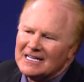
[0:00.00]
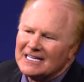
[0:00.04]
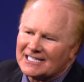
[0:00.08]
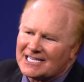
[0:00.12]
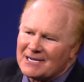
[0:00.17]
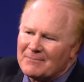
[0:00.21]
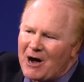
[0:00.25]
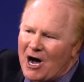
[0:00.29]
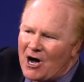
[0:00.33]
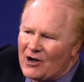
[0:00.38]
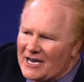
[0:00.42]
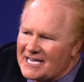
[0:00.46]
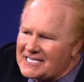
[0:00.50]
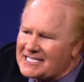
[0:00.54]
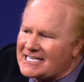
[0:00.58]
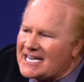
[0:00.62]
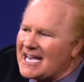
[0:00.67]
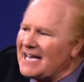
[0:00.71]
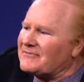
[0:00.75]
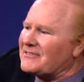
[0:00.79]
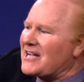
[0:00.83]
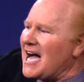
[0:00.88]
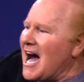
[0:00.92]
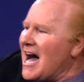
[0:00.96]
Come on, let's
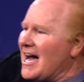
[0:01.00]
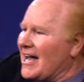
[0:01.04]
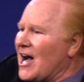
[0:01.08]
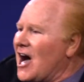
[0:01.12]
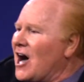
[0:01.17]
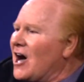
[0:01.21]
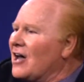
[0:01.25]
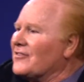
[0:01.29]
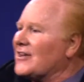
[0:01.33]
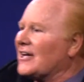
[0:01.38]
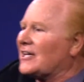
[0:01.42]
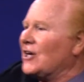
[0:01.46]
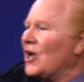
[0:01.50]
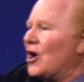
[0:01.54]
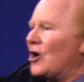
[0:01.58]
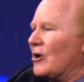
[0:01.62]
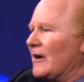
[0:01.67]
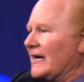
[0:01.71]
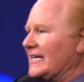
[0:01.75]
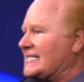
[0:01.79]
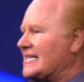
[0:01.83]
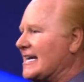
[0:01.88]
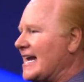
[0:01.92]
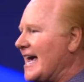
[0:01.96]
give God all the
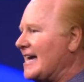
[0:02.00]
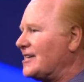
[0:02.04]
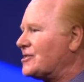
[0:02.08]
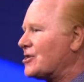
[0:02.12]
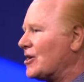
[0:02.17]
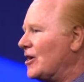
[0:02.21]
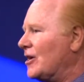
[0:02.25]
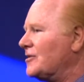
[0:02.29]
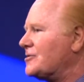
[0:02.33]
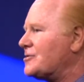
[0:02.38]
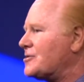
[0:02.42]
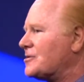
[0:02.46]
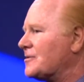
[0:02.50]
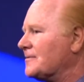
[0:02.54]
glory today, church.